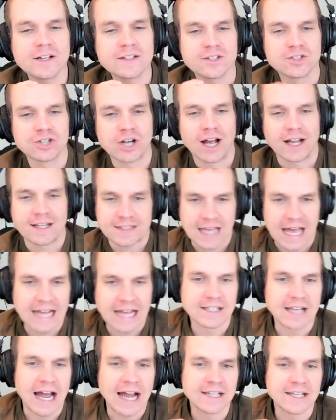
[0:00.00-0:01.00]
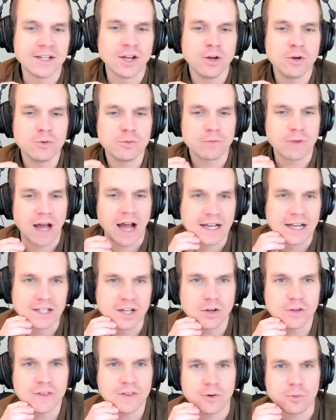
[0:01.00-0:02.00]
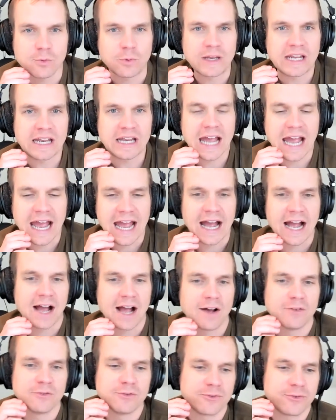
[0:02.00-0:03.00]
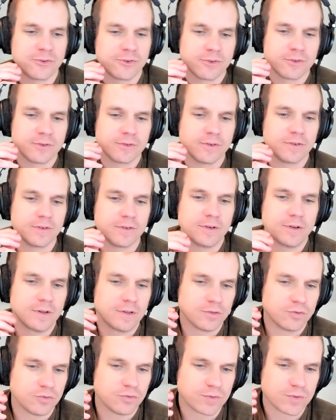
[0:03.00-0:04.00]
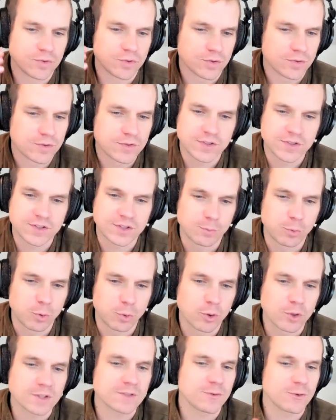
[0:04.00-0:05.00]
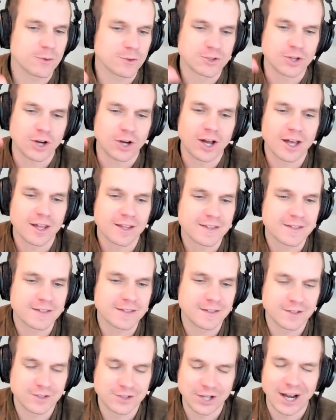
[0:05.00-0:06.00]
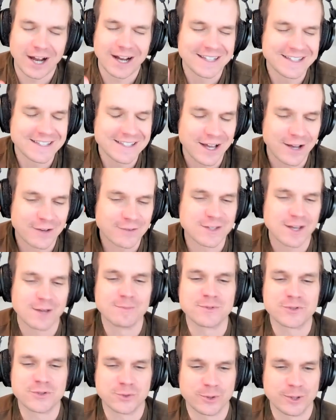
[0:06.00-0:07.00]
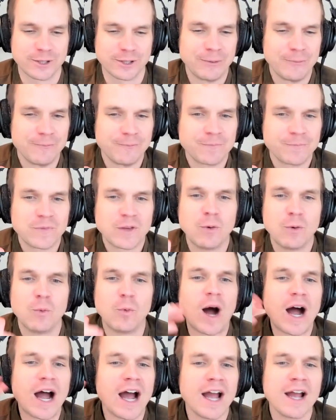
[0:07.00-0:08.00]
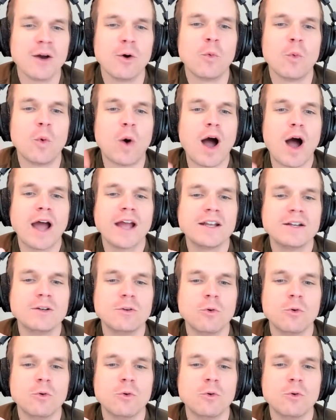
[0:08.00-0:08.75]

to JWTs. I know that we have supports for JWTs of some sort. When